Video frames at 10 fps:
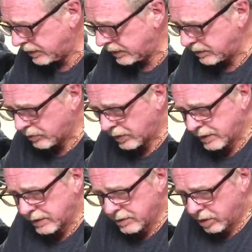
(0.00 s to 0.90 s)

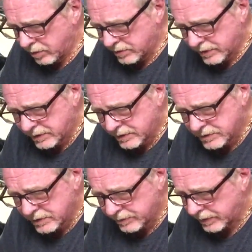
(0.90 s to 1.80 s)
Anyway, they could
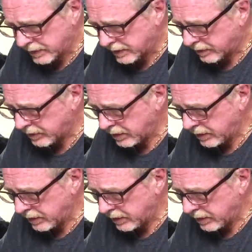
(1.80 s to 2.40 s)
ship it out.